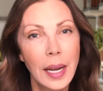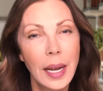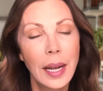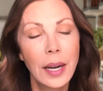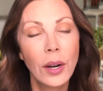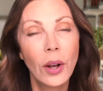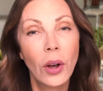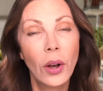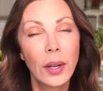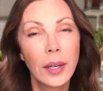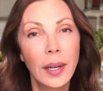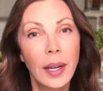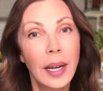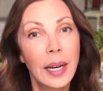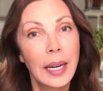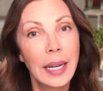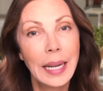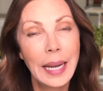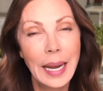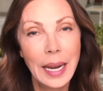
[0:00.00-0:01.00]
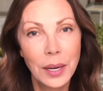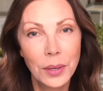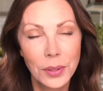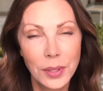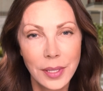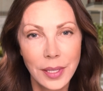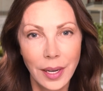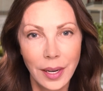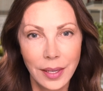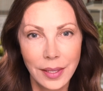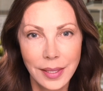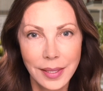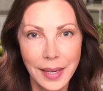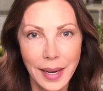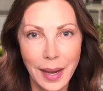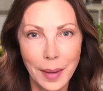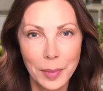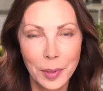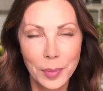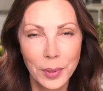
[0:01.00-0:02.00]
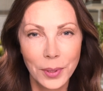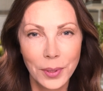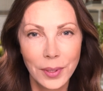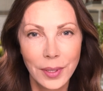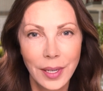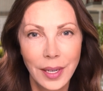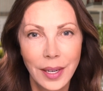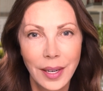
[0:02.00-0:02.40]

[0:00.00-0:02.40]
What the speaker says: and online accounts unscammable.